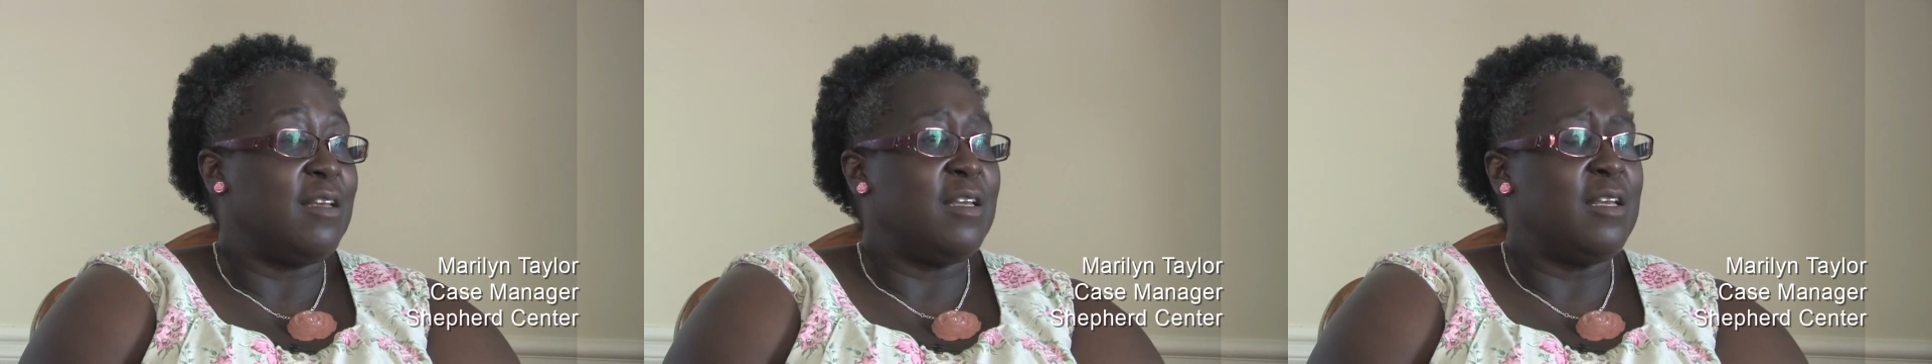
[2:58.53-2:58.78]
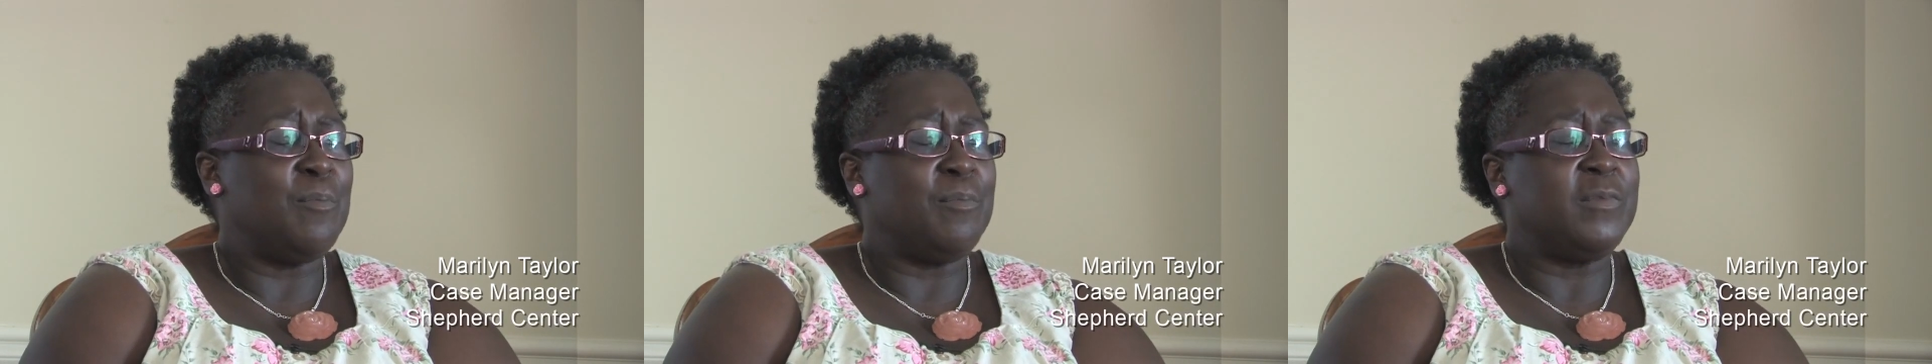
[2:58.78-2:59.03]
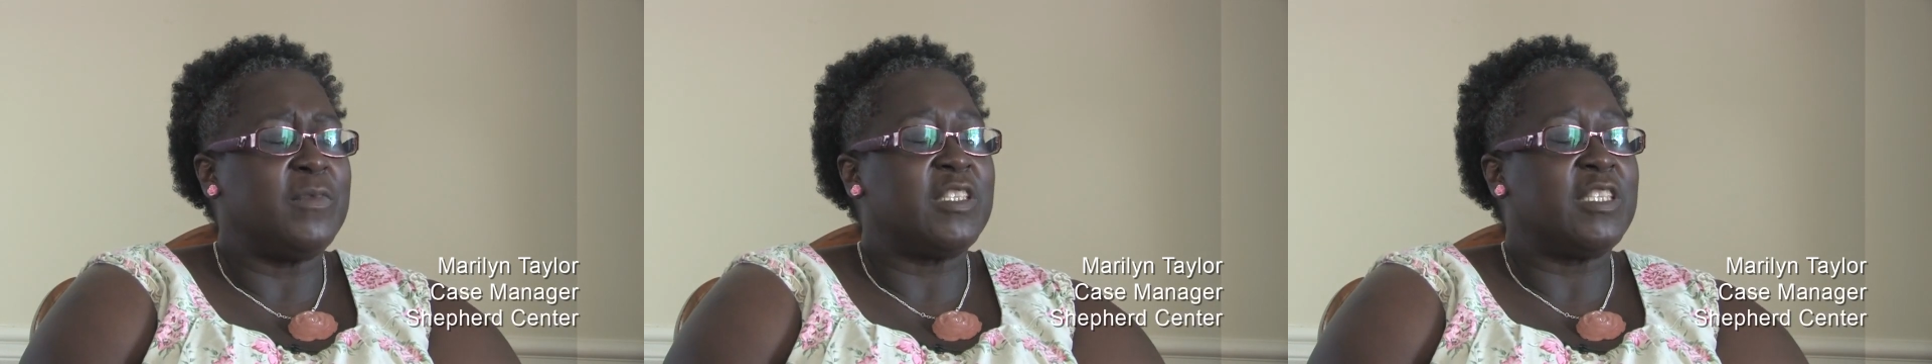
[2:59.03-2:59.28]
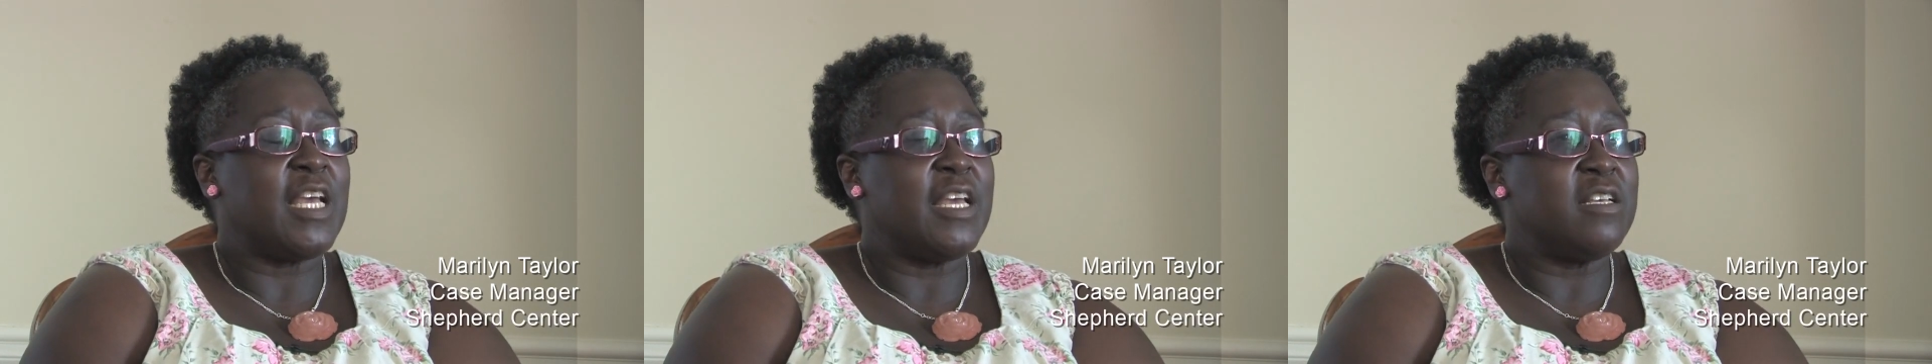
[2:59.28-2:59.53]
it
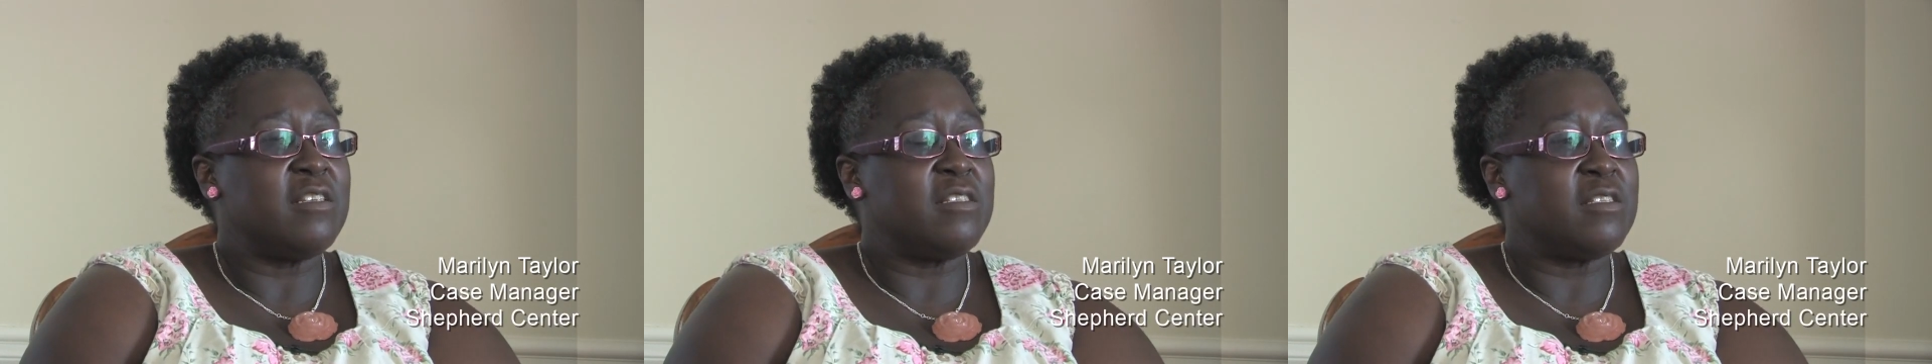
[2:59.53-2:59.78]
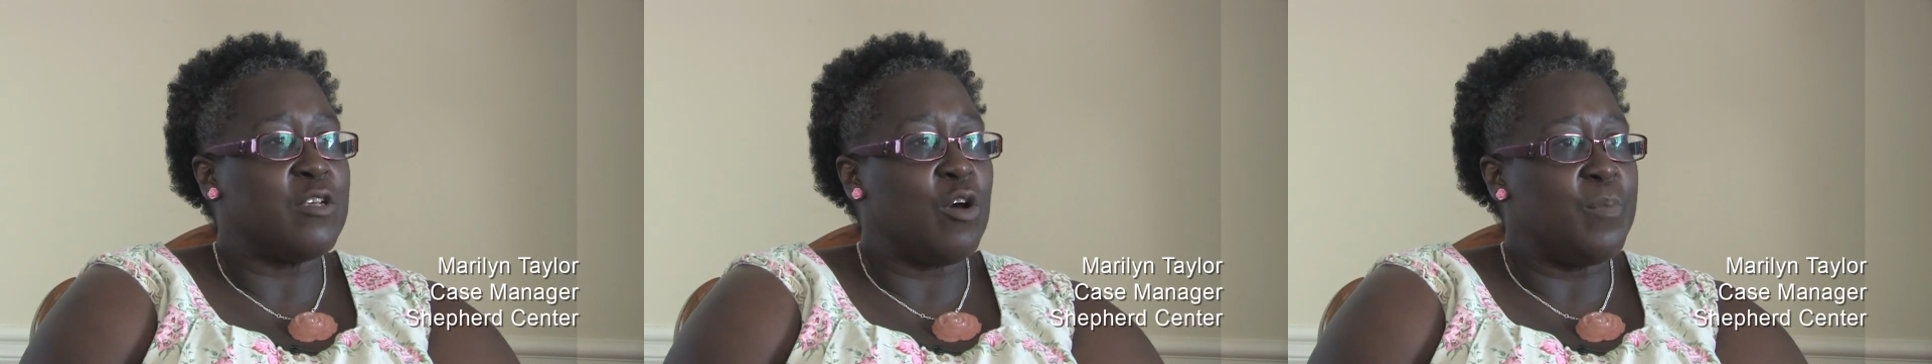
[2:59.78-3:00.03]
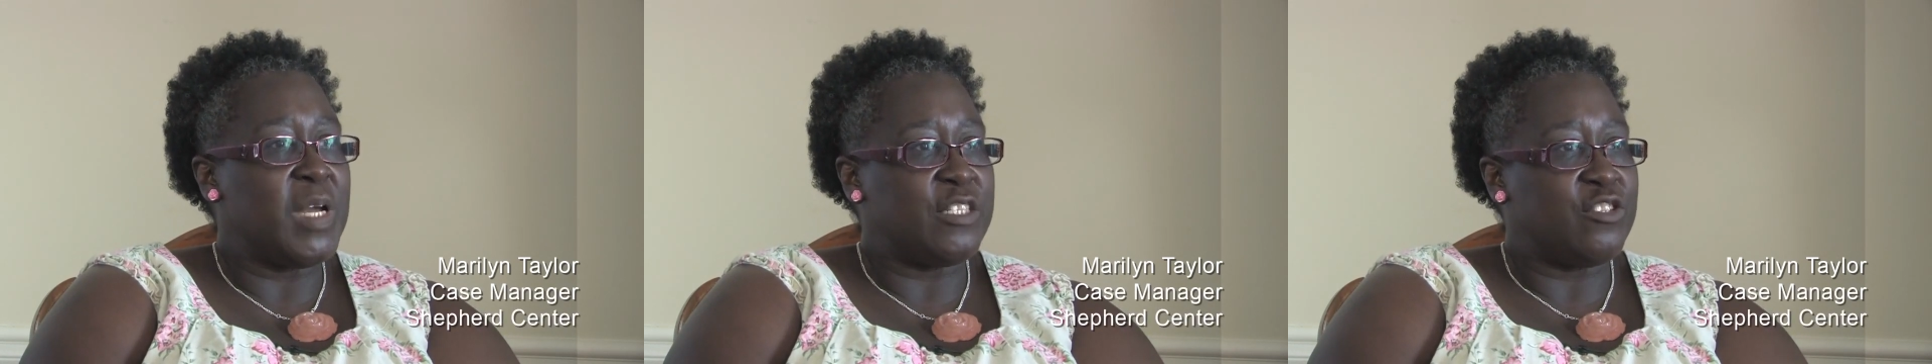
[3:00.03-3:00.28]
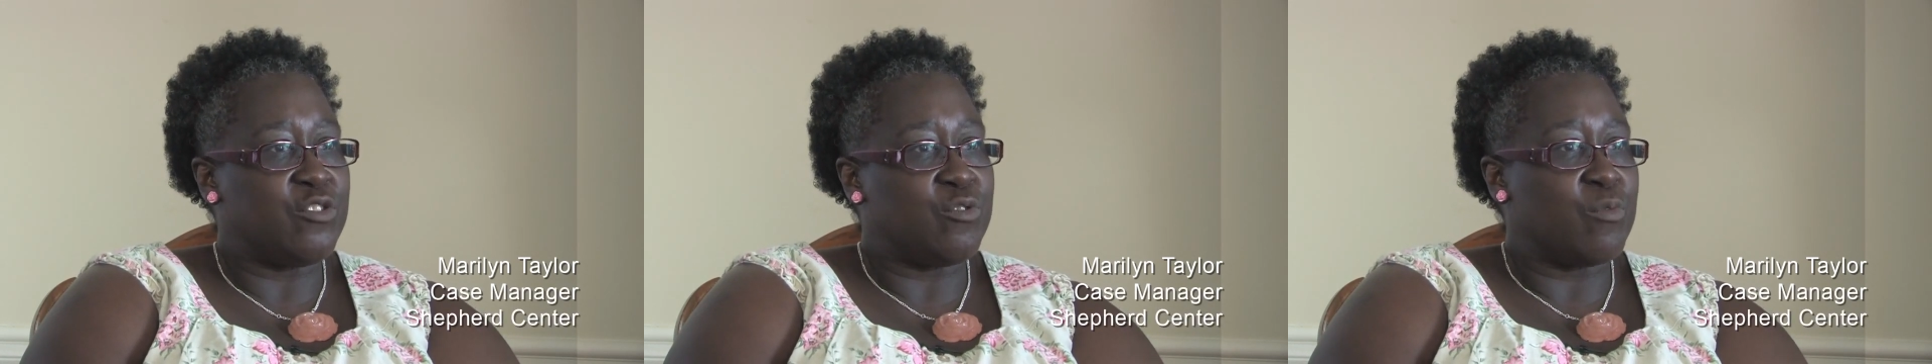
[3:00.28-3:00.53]
take so
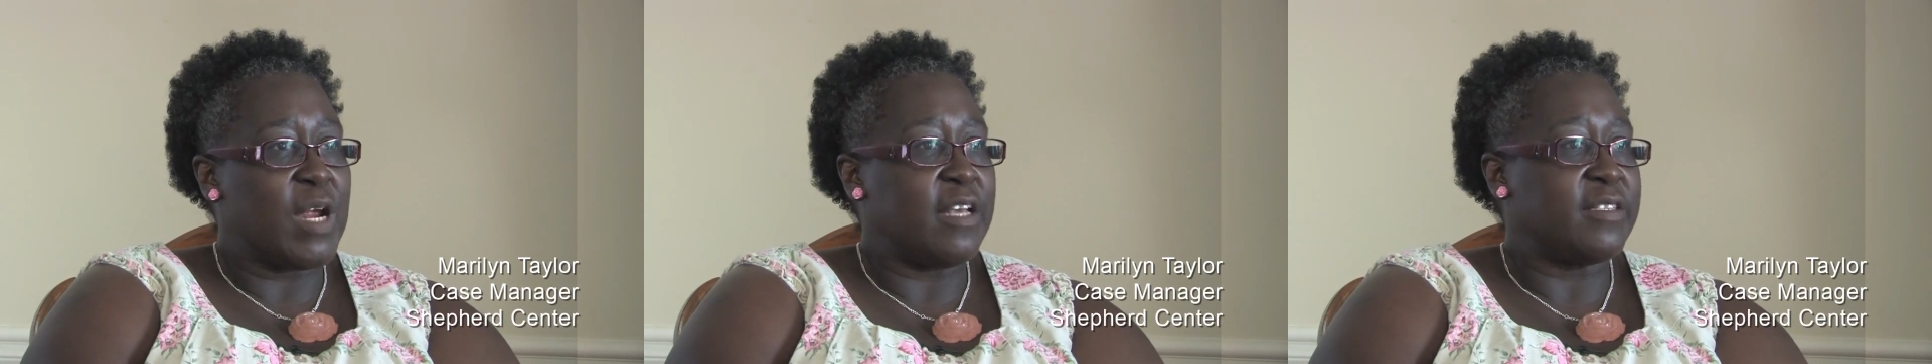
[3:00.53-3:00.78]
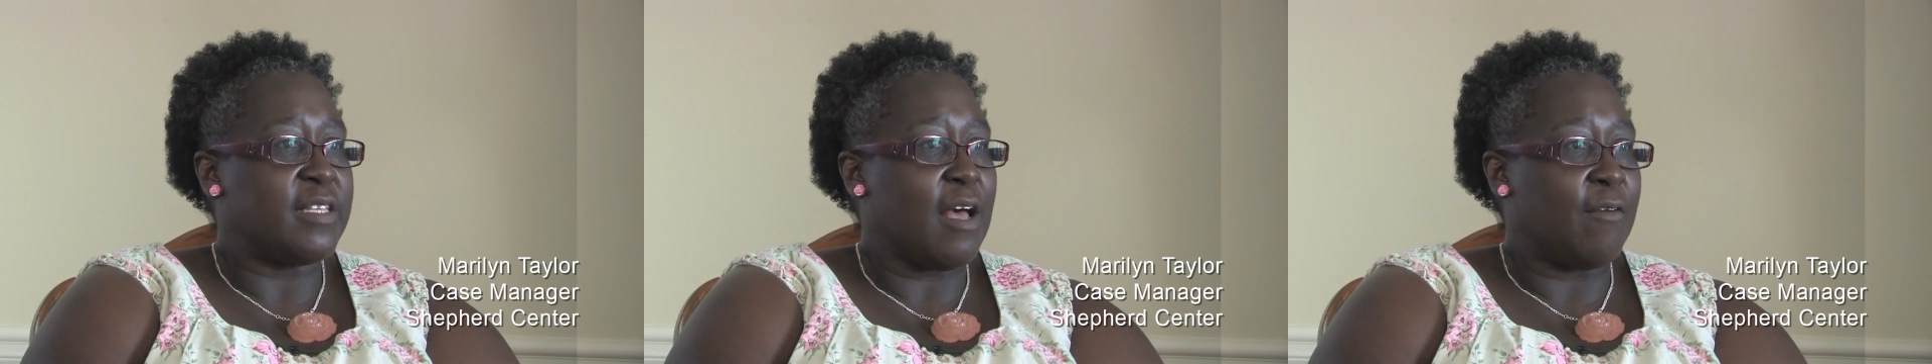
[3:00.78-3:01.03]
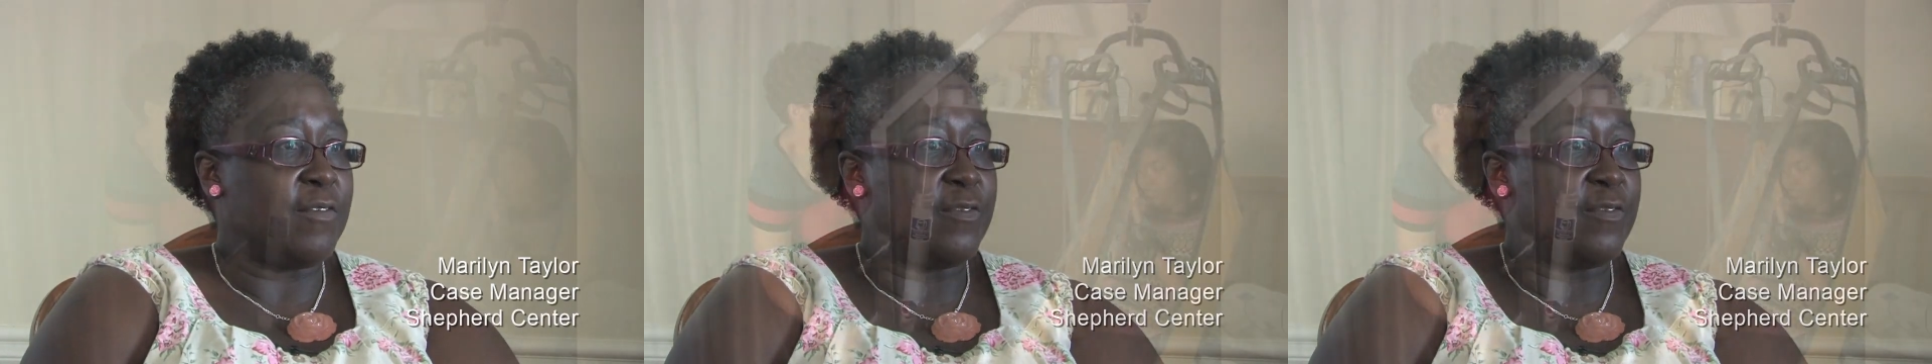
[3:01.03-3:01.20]
much stress off